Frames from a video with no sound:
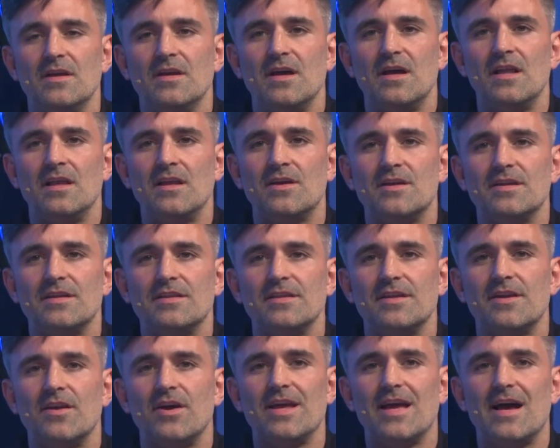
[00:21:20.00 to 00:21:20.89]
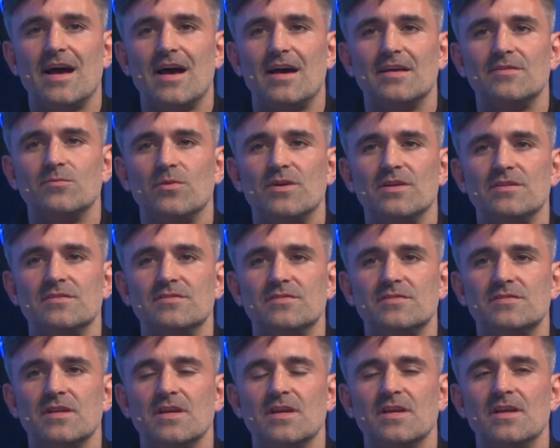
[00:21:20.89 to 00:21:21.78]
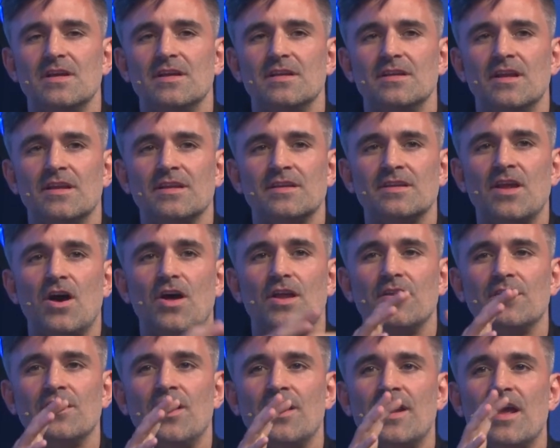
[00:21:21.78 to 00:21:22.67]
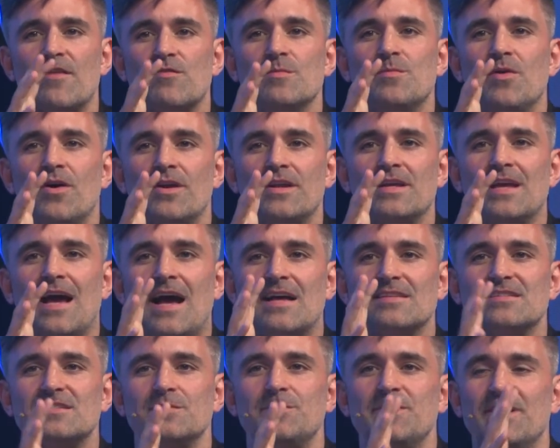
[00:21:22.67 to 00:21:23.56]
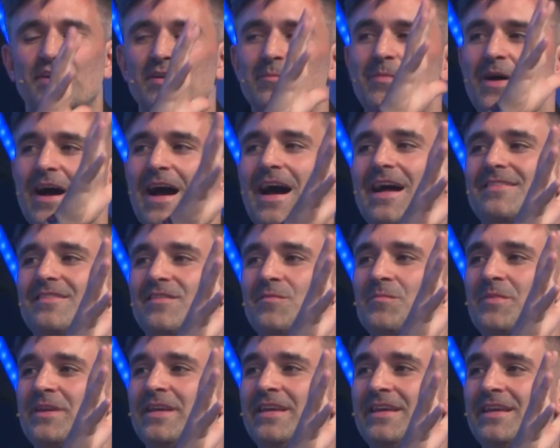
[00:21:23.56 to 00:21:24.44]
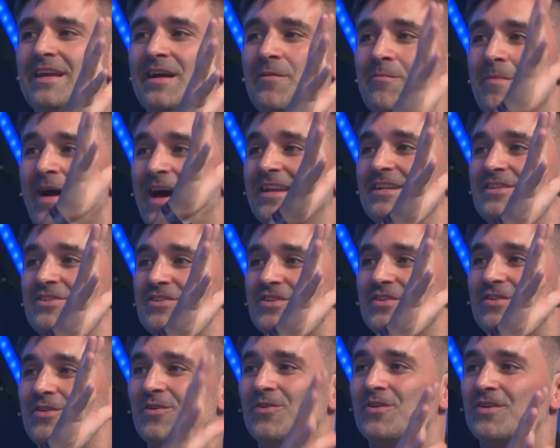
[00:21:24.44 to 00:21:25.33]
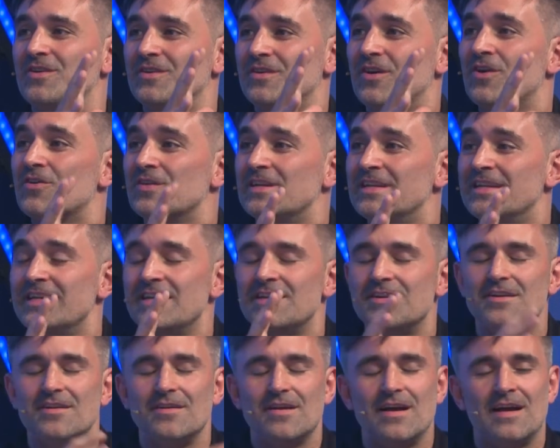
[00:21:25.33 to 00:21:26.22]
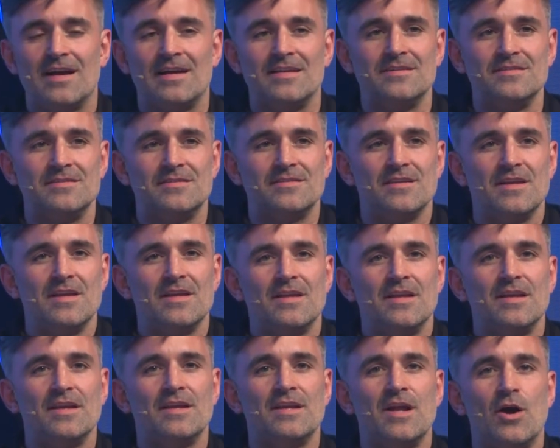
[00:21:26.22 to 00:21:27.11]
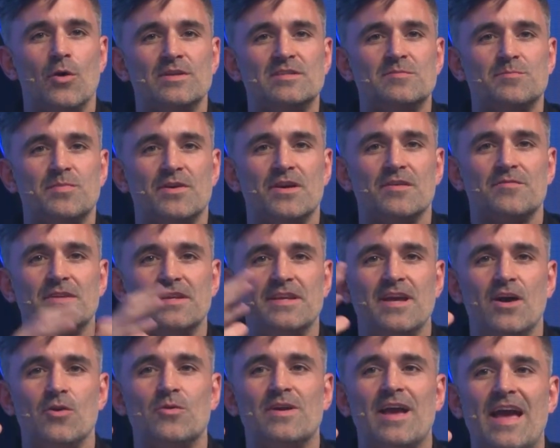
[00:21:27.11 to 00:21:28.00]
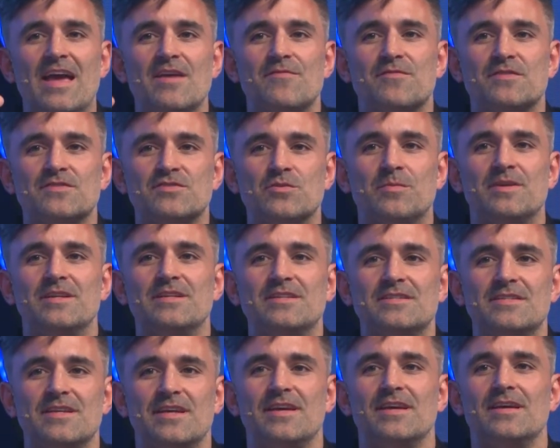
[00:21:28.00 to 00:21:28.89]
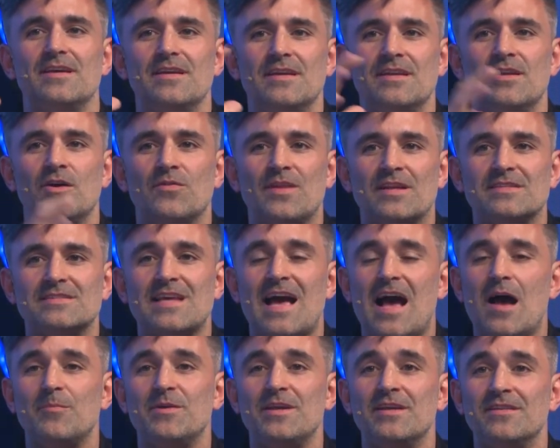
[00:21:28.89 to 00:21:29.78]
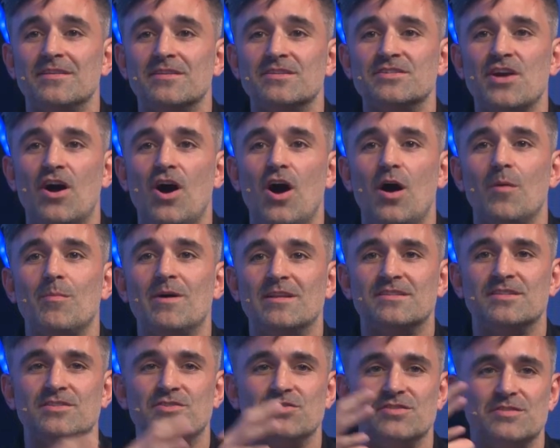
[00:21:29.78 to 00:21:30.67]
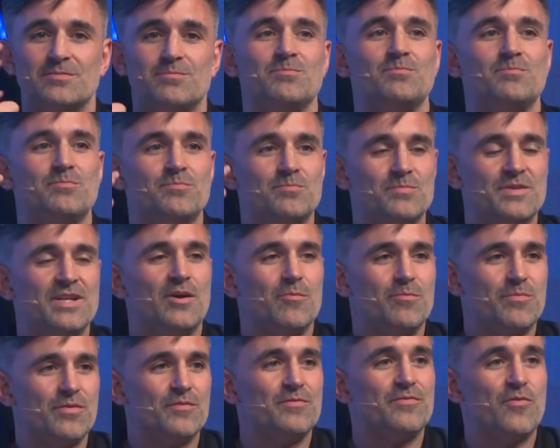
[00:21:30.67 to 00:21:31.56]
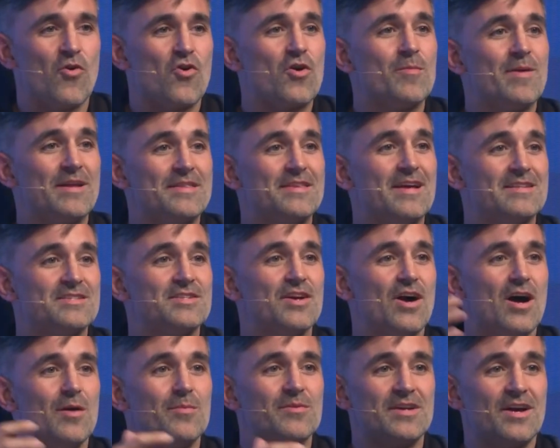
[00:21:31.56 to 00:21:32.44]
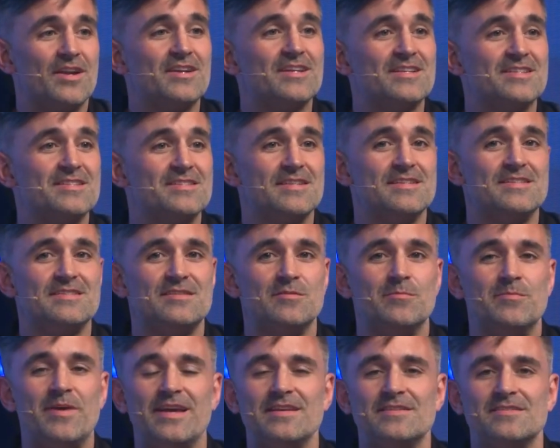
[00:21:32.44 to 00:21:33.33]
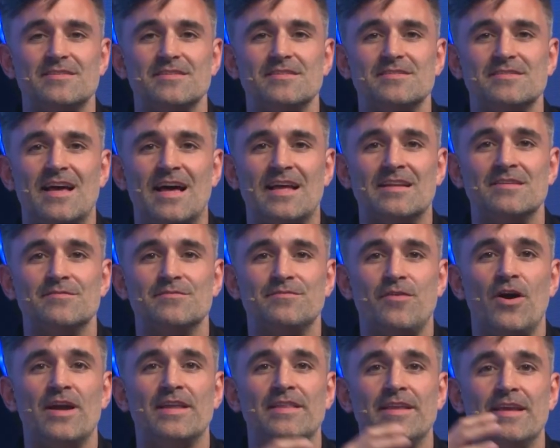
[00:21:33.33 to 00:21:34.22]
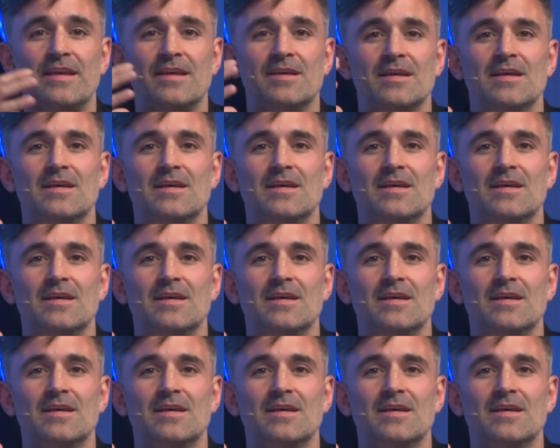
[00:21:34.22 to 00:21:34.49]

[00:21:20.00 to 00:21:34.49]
a learning that I had was, like, not everybody has to be on a path to be a manager or a leader, and, you know, it's perfectly okay for somebody to, you know, that's happy in their job and to just, you know, perform at that job on a consistent basis, and finding